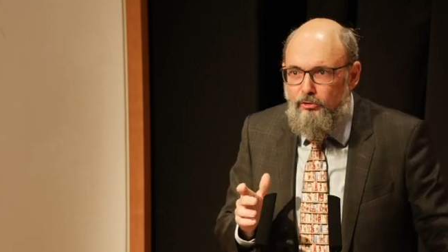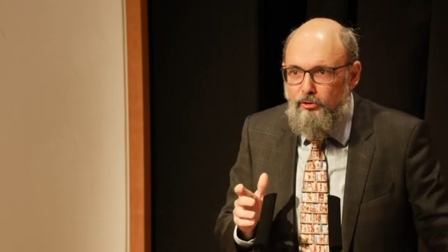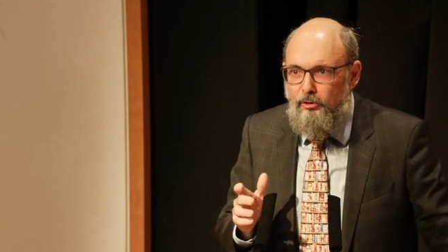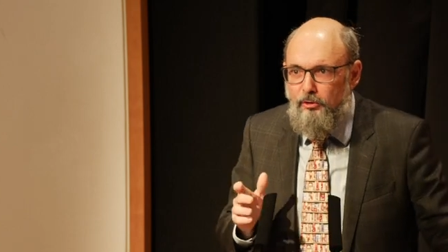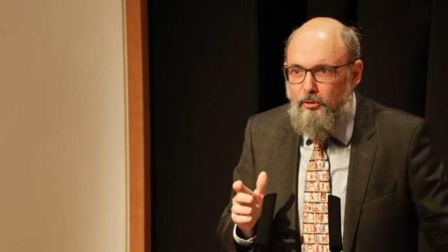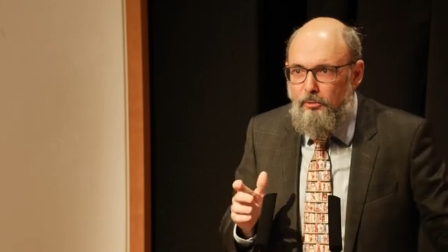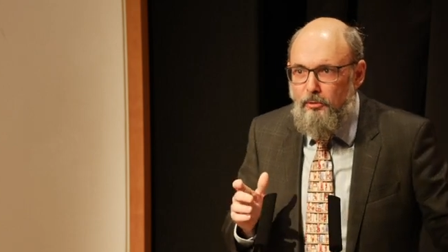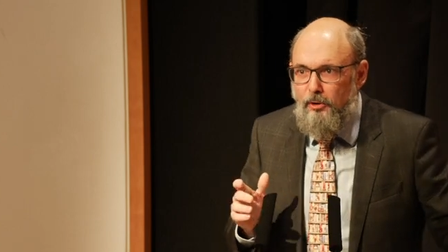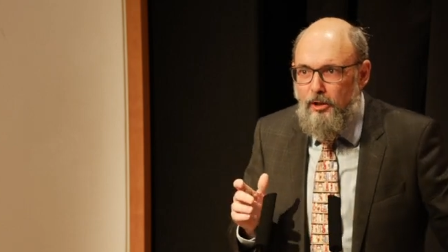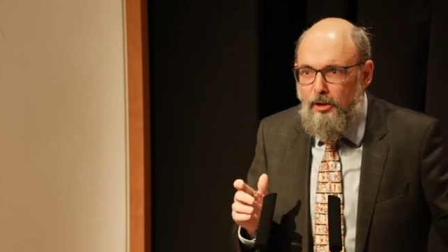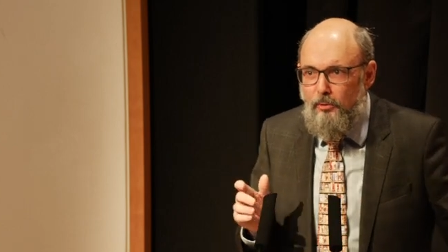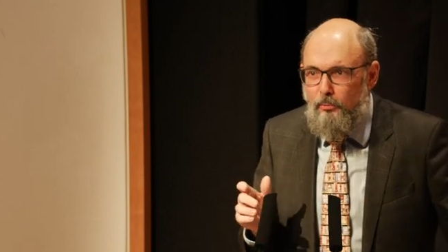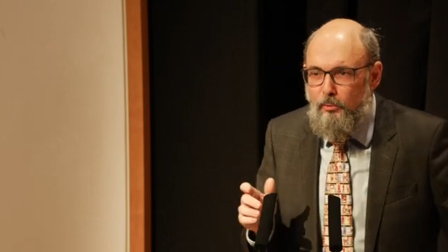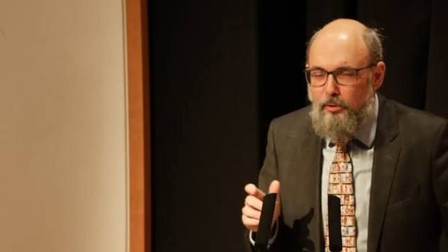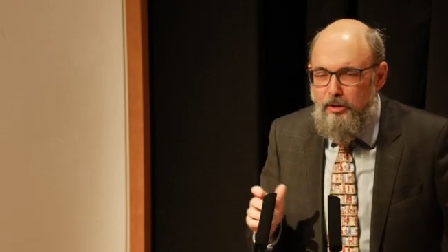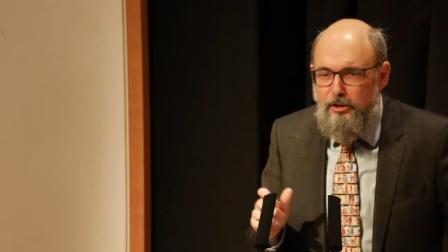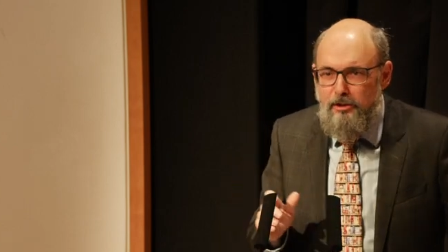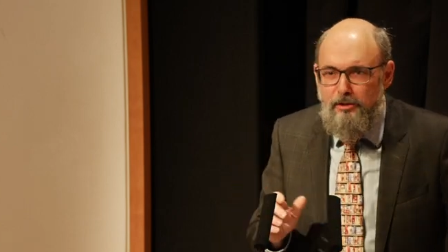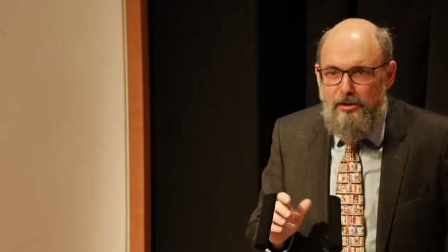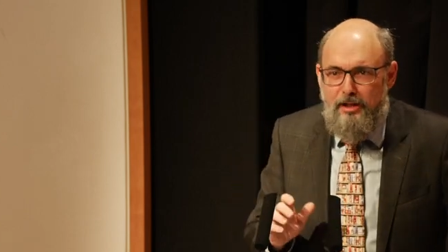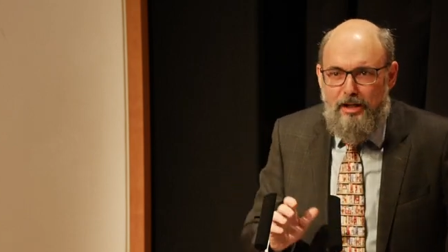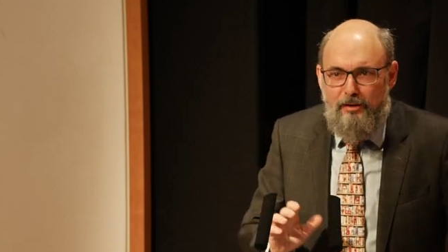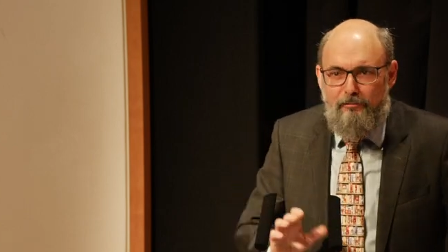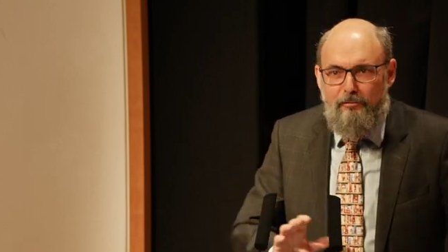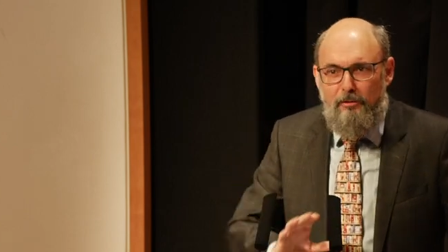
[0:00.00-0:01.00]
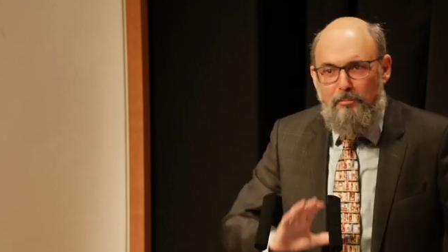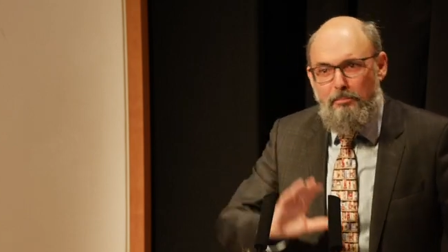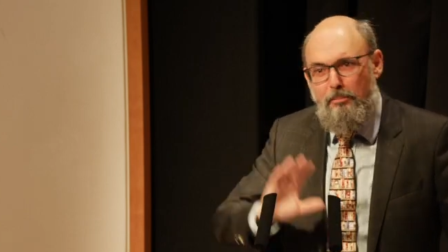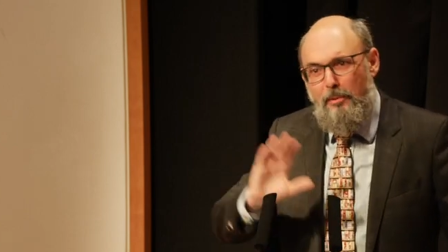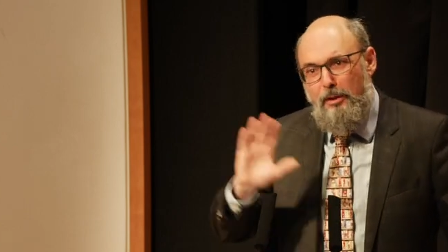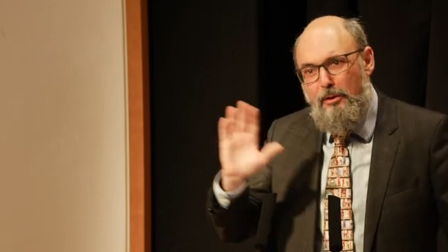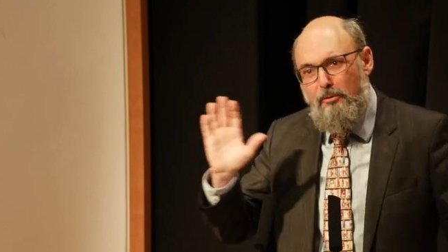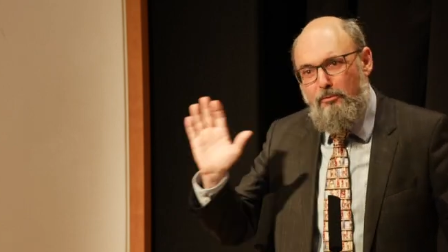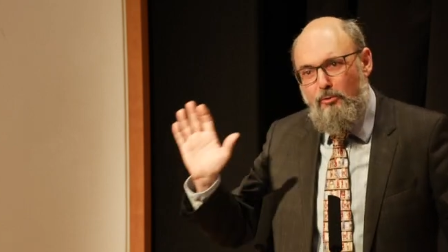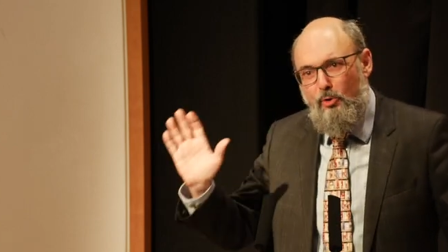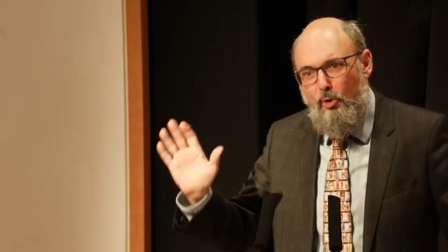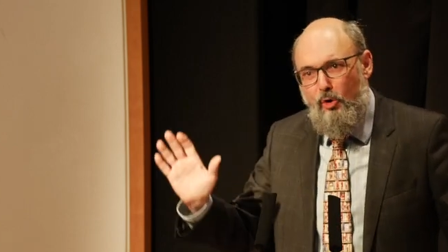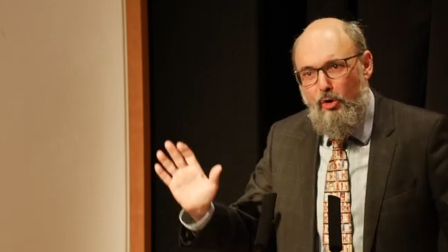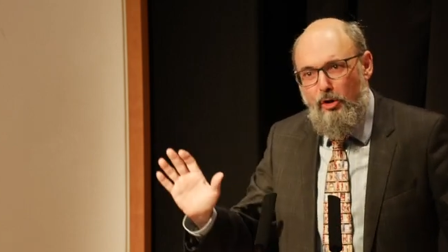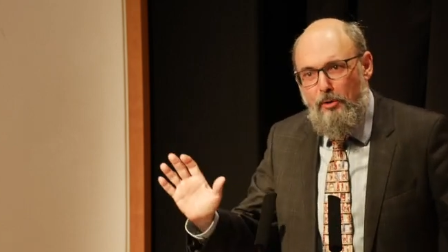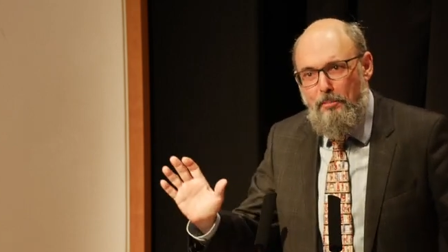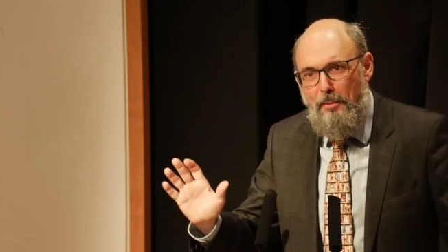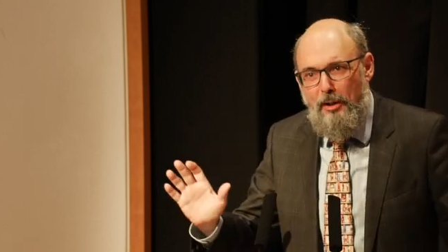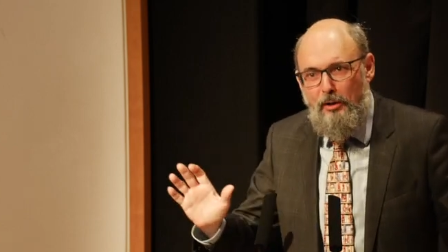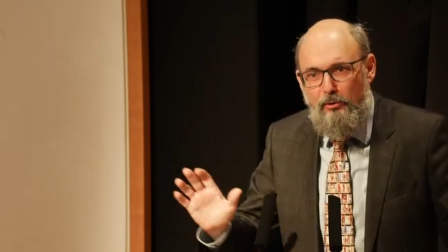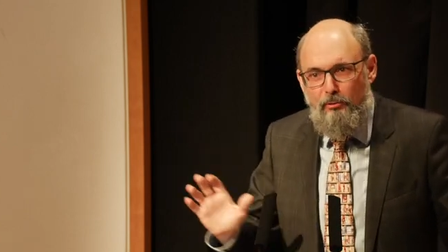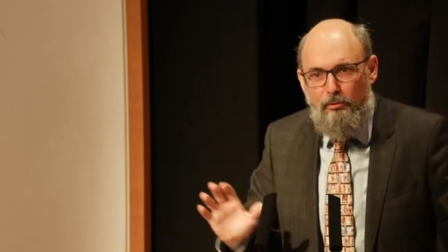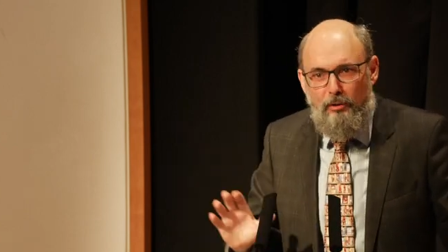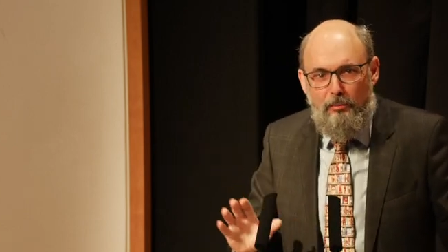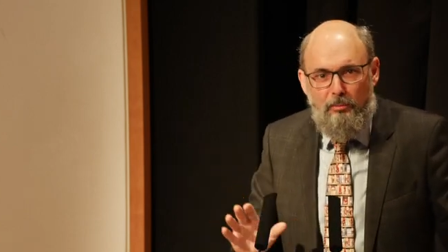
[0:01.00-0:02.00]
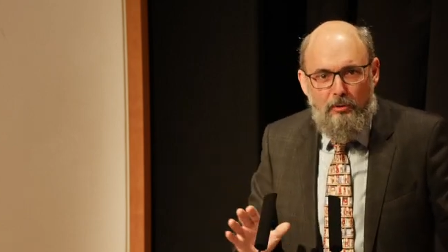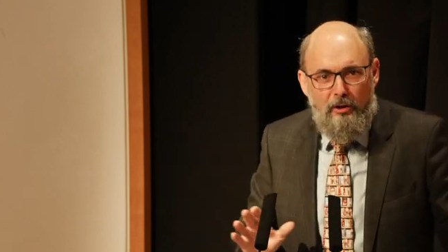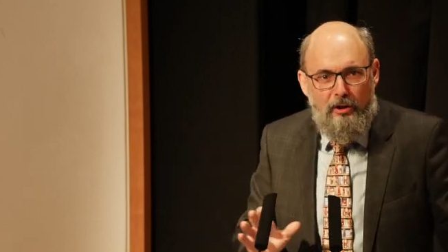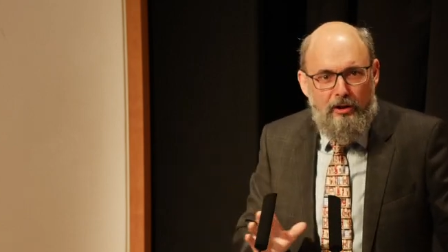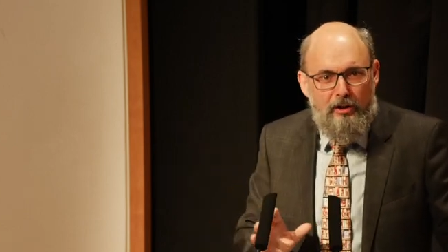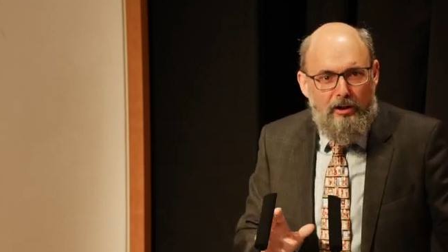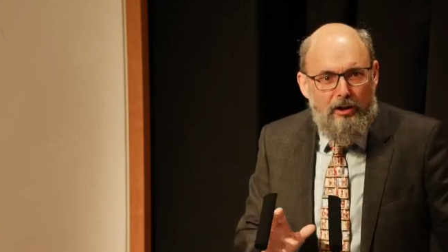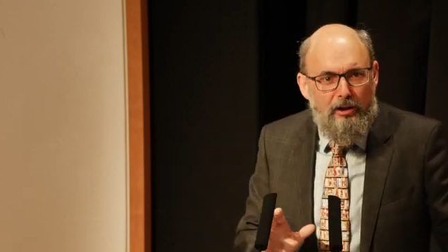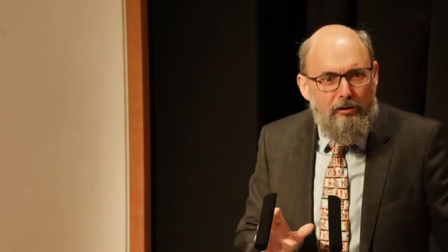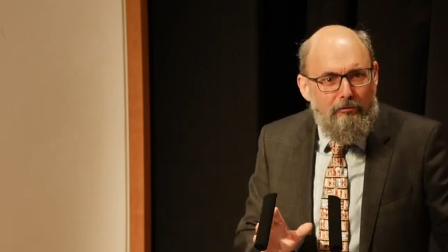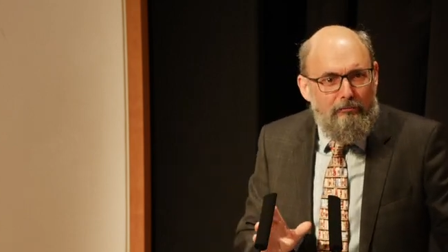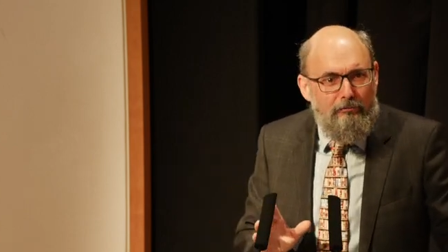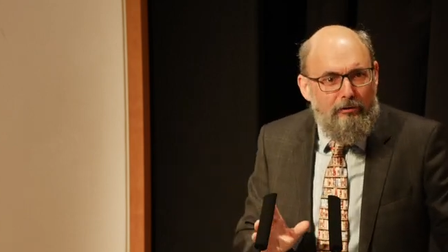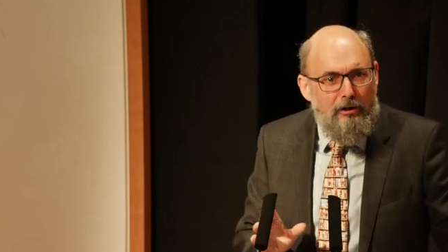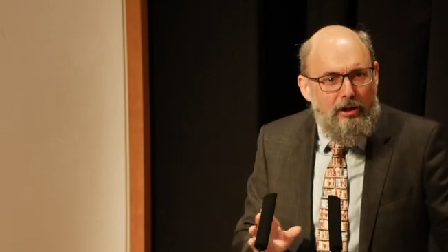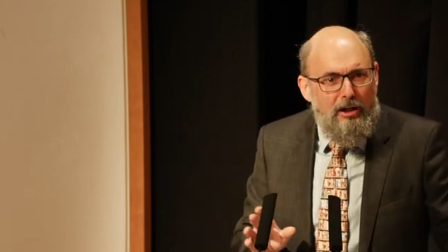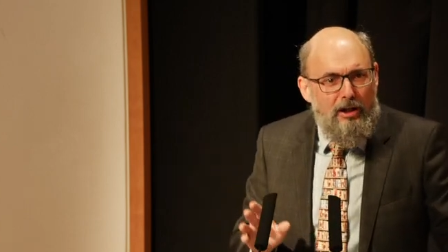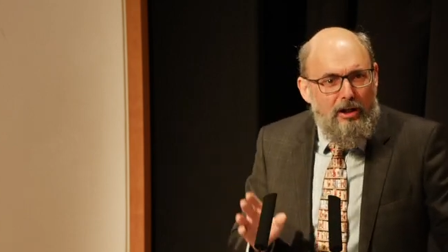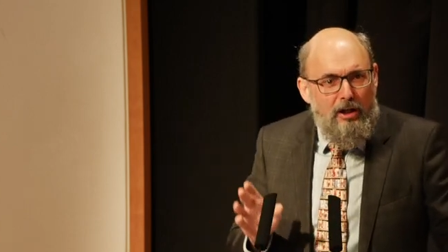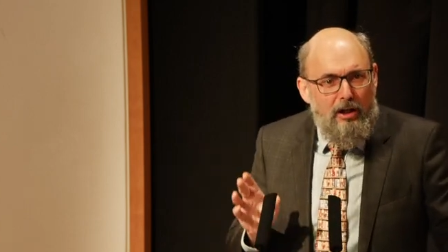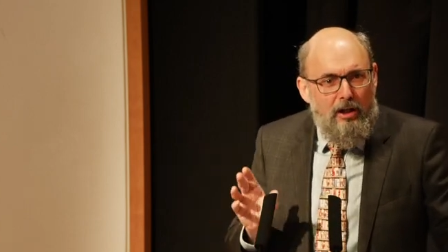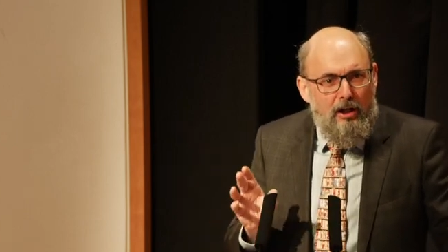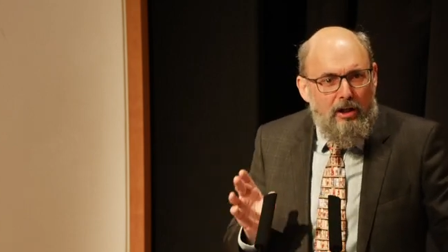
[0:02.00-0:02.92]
So we didn't have a big talk about IIIF,